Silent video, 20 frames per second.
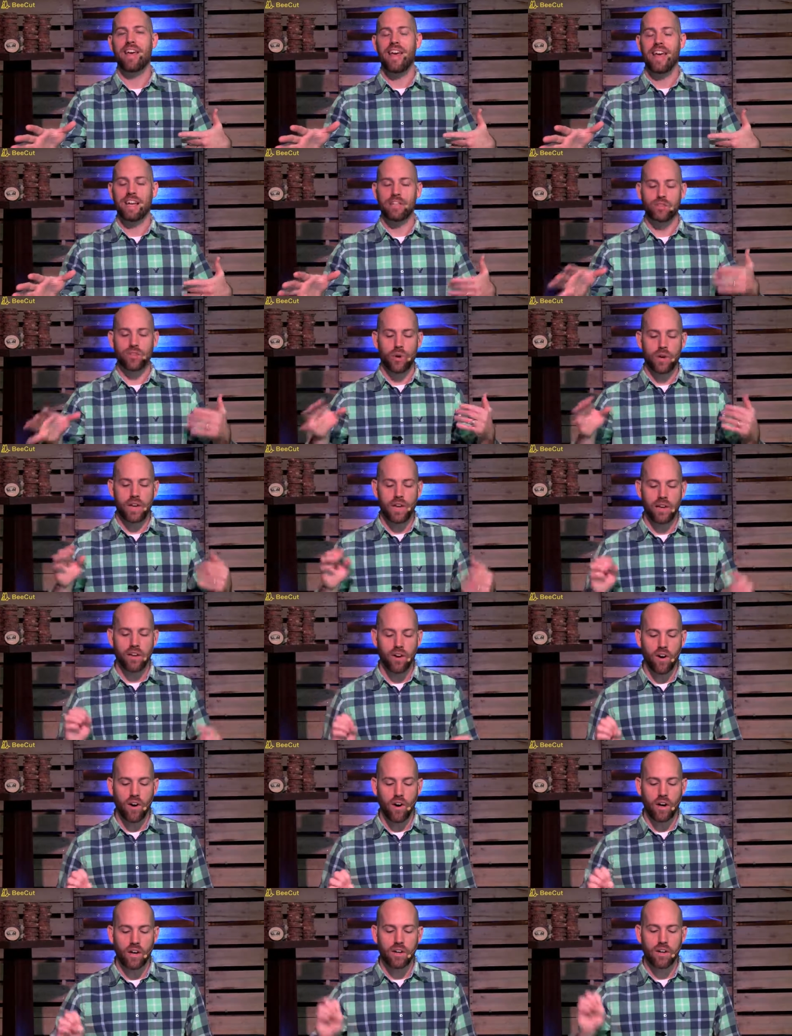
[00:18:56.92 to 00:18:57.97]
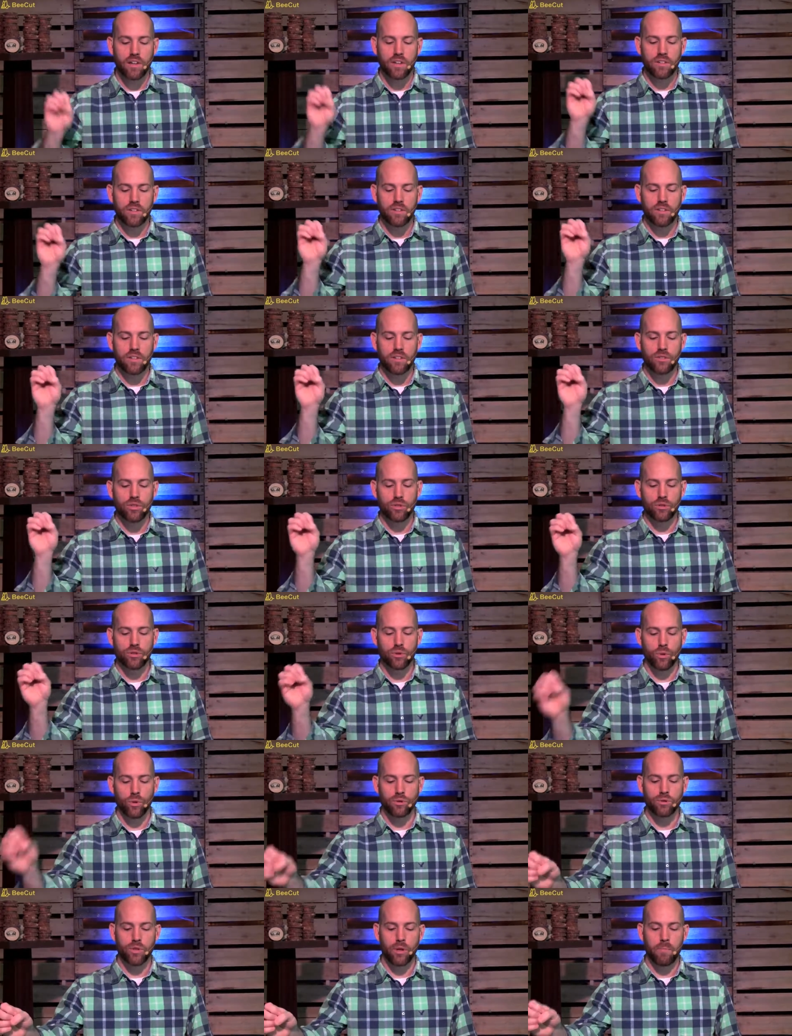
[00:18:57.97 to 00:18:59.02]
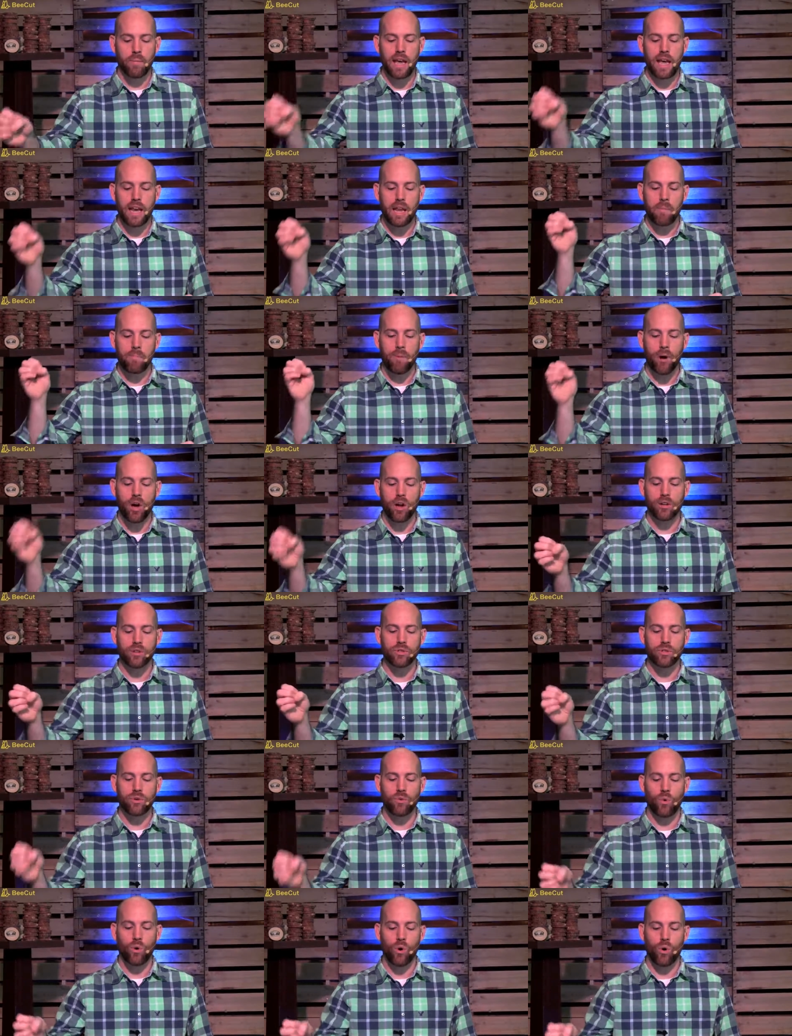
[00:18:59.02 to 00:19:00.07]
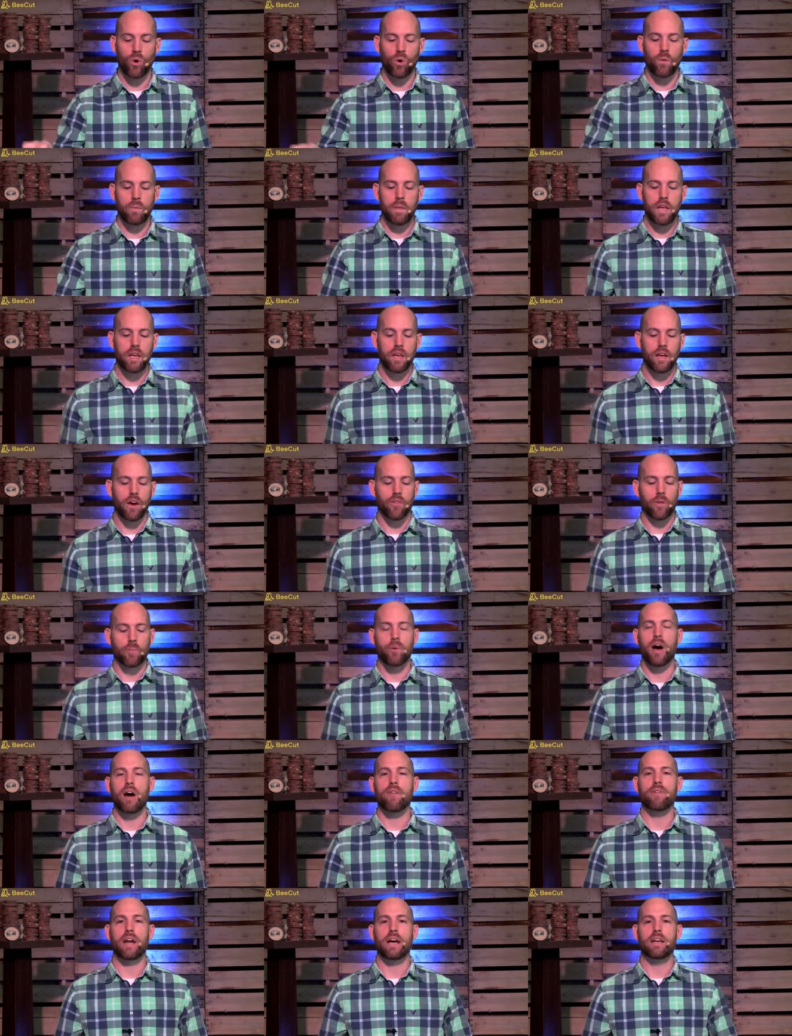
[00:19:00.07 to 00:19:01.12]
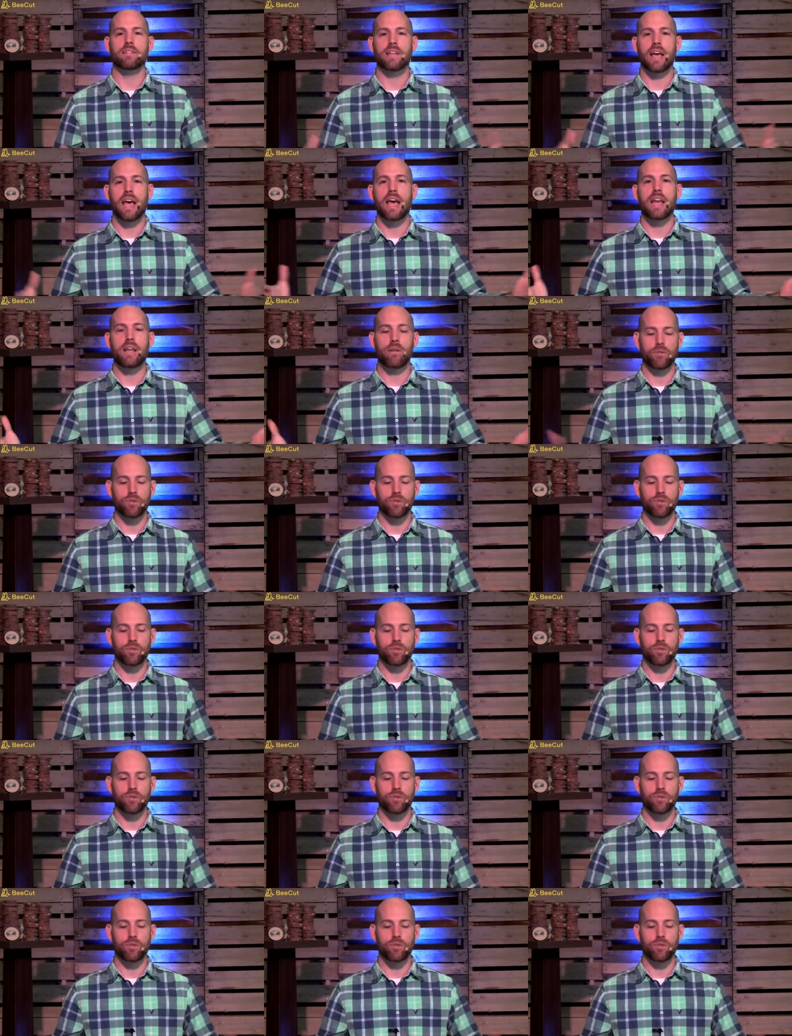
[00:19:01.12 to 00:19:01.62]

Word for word: And so he had gone to Jerusalem and he bought a scroll of the prophet Isaiah and he